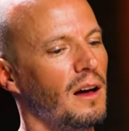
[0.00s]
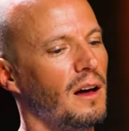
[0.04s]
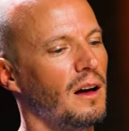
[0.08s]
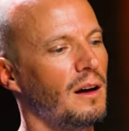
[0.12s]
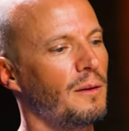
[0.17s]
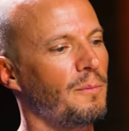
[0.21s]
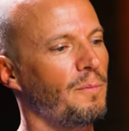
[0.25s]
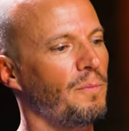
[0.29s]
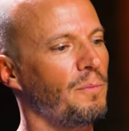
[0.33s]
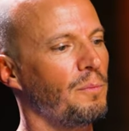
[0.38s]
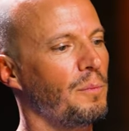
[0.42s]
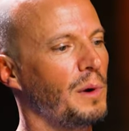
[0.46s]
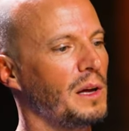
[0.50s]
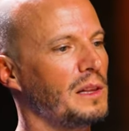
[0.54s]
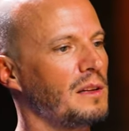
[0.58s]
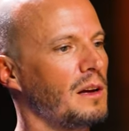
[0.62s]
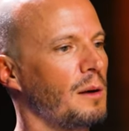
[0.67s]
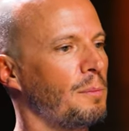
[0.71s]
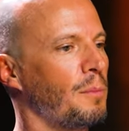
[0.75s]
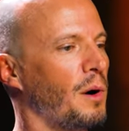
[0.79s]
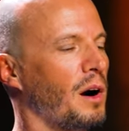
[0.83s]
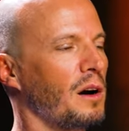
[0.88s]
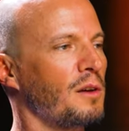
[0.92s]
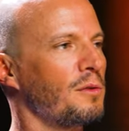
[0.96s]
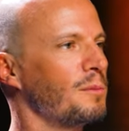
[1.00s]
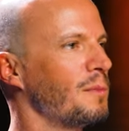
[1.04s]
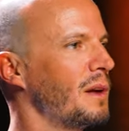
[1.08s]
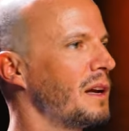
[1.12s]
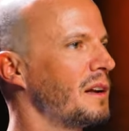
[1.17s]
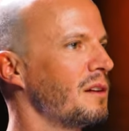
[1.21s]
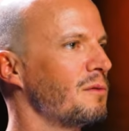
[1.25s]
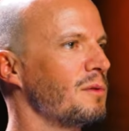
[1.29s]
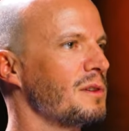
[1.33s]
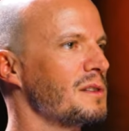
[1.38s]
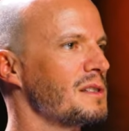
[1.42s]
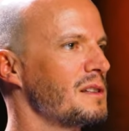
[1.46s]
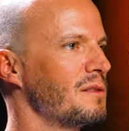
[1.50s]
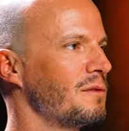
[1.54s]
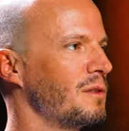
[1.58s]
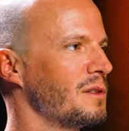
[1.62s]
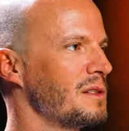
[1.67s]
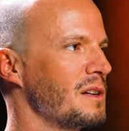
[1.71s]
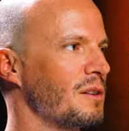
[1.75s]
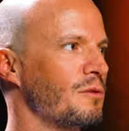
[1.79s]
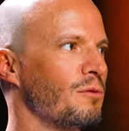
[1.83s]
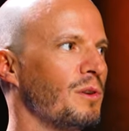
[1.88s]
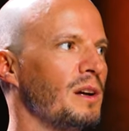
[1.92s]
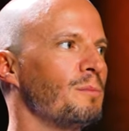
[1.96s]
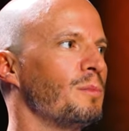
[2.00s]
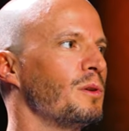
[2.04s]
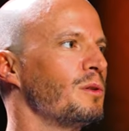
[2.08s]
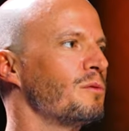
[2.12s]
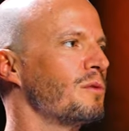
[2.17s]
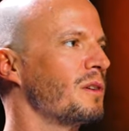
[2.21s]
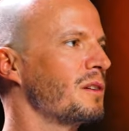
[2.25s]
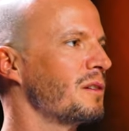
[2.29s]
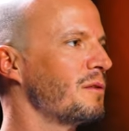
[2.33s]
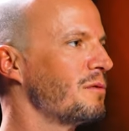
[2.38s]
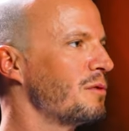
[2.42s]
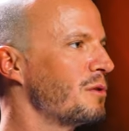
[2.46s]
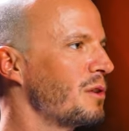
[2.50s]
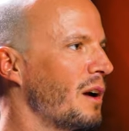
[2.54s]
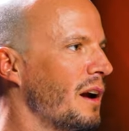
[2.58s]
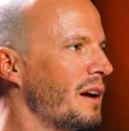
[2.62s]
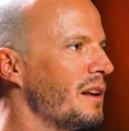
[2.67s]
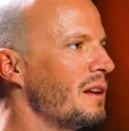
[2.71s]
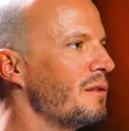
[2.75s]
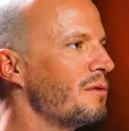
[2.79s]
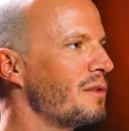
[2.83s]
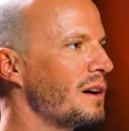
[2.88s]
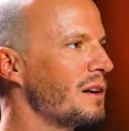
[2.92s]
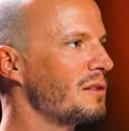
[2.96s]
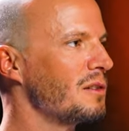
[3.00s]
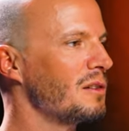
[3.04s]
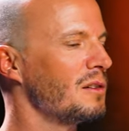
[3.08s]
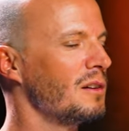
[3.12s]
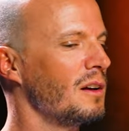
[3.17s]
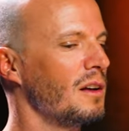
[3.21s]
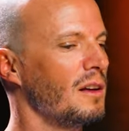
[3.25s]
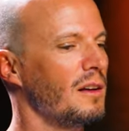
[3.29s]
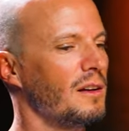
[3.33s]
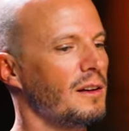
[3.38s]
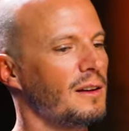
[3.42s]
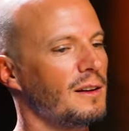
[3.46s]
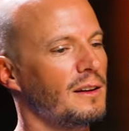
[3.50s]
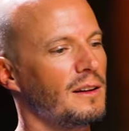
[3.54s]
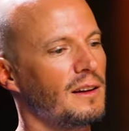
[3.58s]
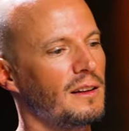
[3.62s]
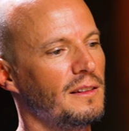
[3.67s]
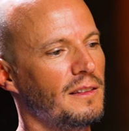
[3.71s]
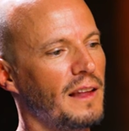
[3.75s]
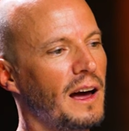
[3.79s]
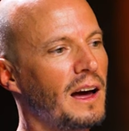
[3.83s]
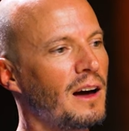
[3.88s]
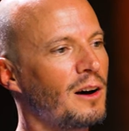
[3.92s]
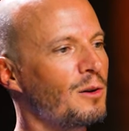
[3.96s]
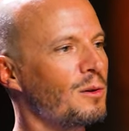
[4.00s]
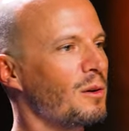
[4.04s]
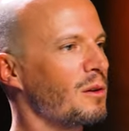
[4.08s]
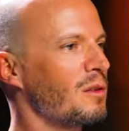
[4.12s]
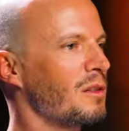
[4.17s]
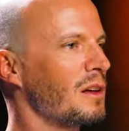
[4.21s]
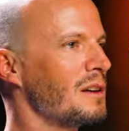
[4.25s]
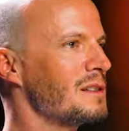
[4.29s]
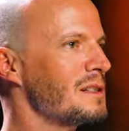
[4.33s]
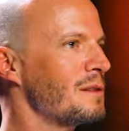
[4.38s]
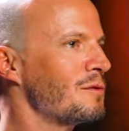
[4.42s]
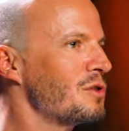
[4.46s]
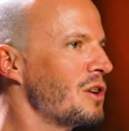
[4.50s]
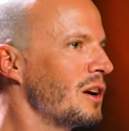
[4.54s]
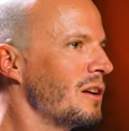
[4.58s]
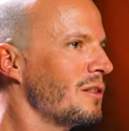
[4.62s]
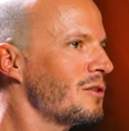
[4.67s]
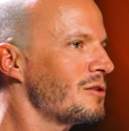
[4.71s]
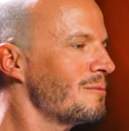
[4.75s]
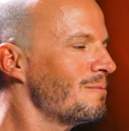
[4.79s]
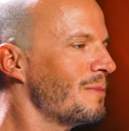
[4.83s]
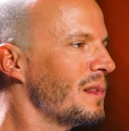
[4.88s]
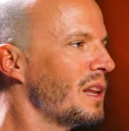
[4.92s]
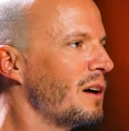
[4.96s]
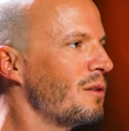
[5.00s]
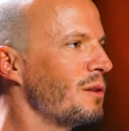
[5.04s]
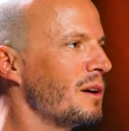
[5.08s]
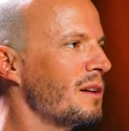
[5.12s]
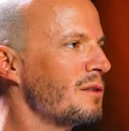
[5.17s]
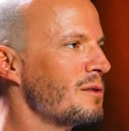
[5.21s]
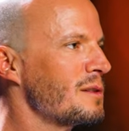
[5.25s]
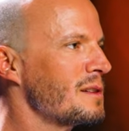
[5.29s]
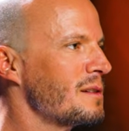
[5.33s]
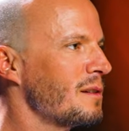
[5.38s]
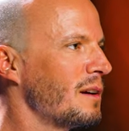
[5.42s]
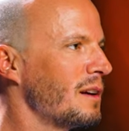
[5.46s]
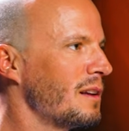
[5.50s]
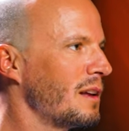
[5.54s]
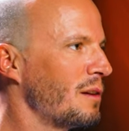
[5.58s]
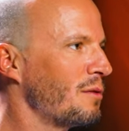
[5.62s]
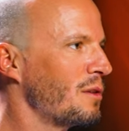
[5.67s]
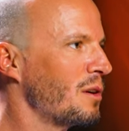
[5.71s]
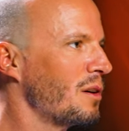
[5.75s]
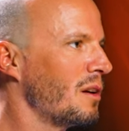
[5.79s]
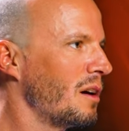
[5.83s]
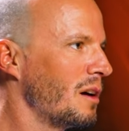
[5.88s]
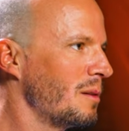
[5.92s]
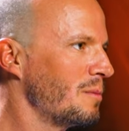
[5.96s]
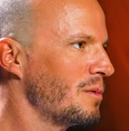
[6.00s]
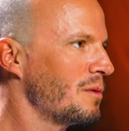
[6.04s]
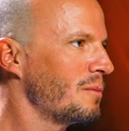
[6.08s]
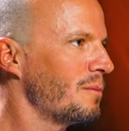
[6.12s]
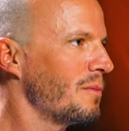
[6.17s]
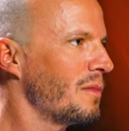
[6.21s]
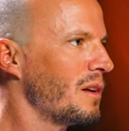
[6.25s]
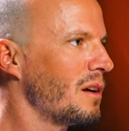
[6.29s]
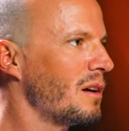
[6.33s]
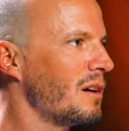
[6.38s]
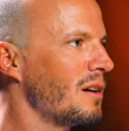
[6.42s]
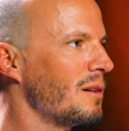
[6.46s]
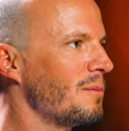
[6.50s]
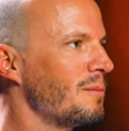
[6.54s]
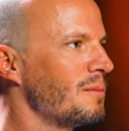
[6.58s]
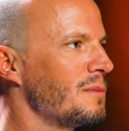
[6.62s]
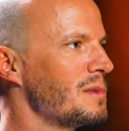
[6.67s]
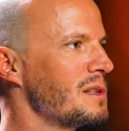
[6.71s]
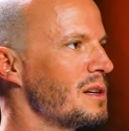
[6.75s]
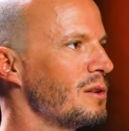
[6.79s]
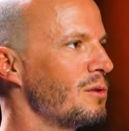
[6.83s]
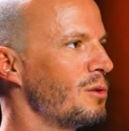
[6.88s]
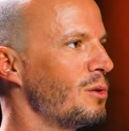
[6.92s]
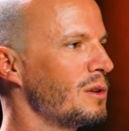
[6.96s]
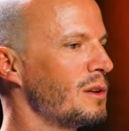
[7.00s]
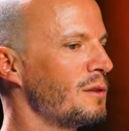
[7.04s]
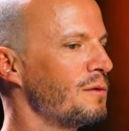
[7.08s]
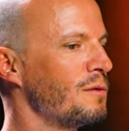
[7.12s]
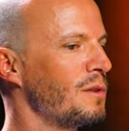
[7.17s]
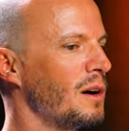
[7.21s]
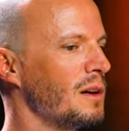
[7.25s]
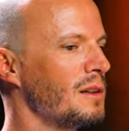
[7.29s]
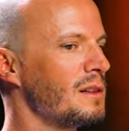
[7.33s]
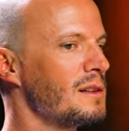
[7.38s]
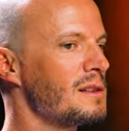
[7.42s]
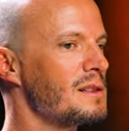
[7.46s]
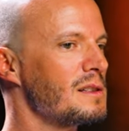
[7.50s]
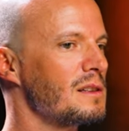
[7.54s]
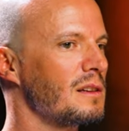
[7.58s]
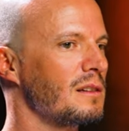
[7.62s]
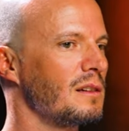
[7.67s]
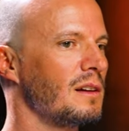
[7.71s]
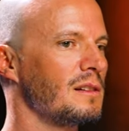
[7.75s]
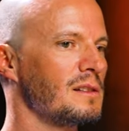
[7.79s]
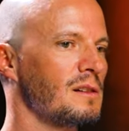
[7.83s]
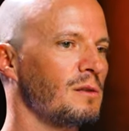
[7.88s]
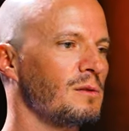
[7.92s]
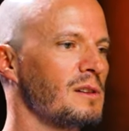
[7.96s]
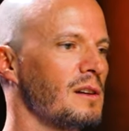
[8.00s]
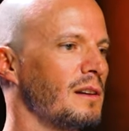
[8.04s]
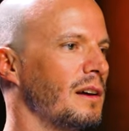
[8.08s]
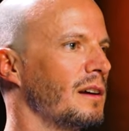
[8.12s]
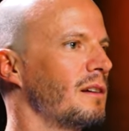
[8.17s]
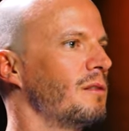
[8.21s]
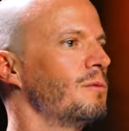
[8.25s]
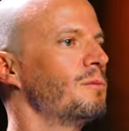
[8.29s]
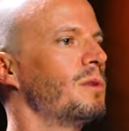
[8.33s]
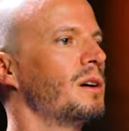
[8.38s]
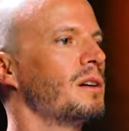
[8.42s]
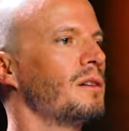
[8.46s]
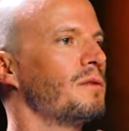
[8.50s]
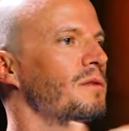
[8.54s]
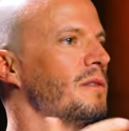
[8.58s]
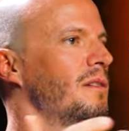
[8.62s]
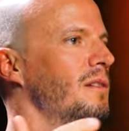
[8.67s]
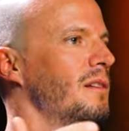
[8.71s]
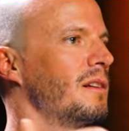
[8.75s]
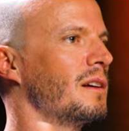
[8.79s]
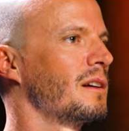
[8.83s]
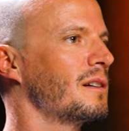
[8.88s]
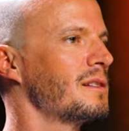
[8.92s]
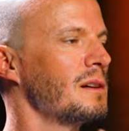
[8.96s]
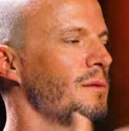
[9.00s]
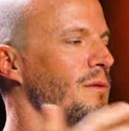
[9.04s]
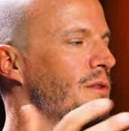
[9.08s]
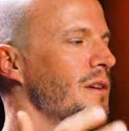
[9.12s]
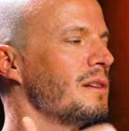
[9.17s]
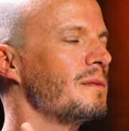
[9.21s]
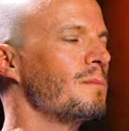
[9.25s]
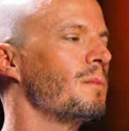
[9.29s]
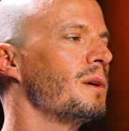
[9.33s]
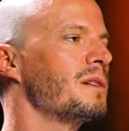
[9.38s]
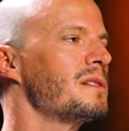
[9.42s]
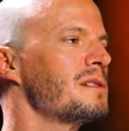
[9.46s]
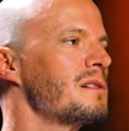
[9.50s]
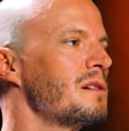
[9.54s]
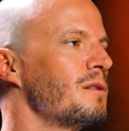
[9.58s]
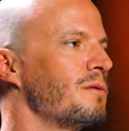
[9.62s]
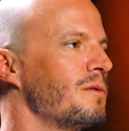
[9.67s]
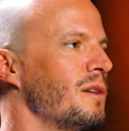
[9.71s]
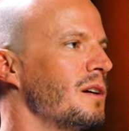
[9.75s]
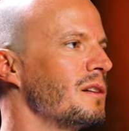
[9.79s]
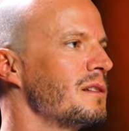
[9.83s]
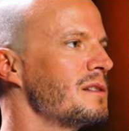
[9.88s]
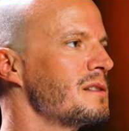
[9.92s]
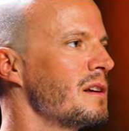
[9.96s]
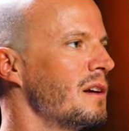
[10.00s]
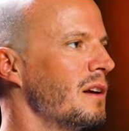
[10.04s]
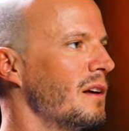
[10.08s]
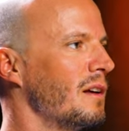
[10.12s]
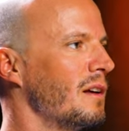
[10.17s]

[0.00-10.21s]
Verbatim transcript: Um, but apart from that, it was was a great bull run for any founder. Now things have changed. Now interest rates have gone up. Um, so all the funds, there's also like one of like some of these monster funds,